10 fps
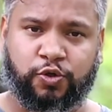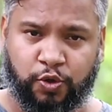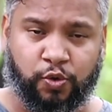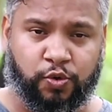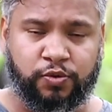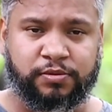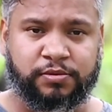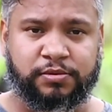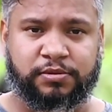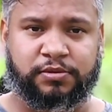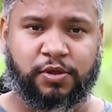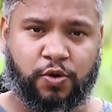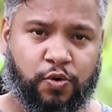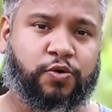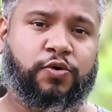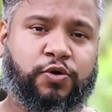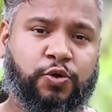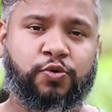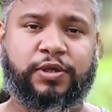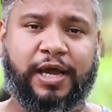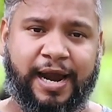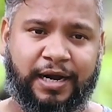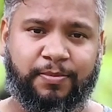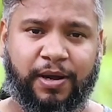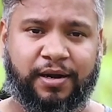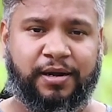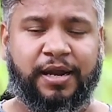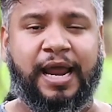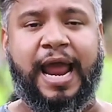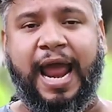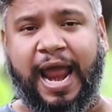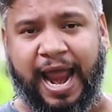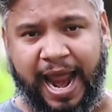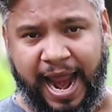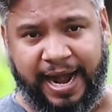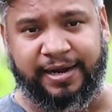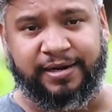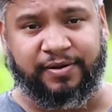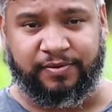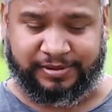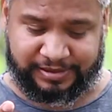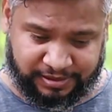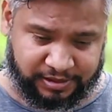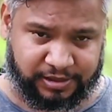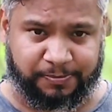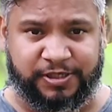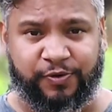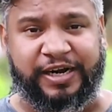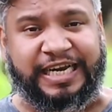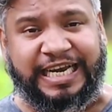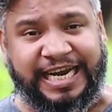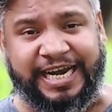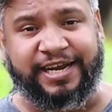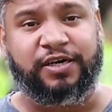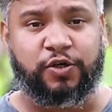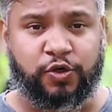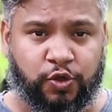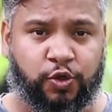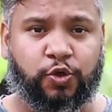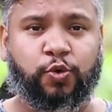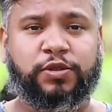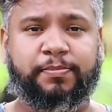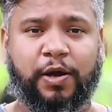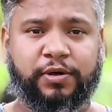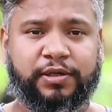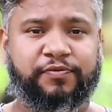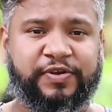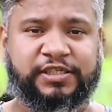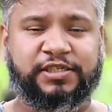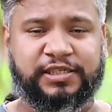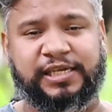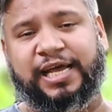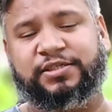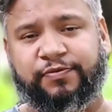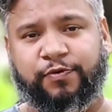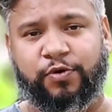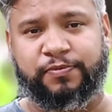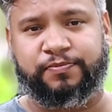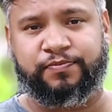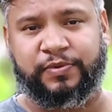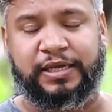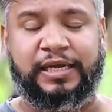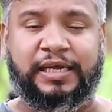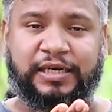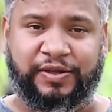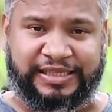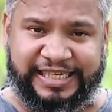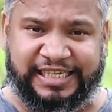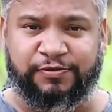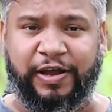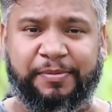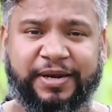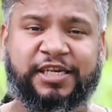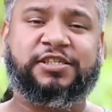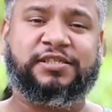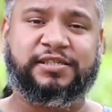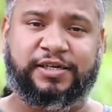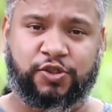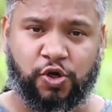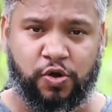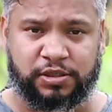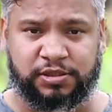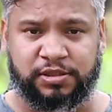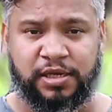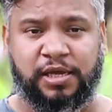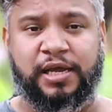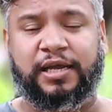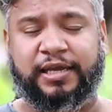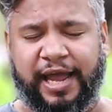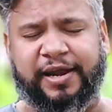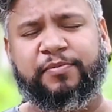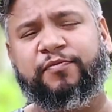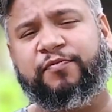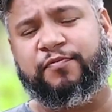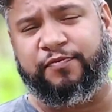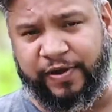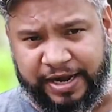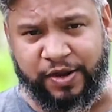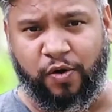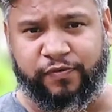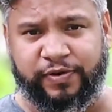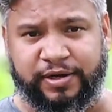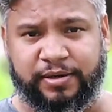to the cone to the handlebar, and subsequently leading to the mount, which has the phone. Now, these vibrations and shocks can very often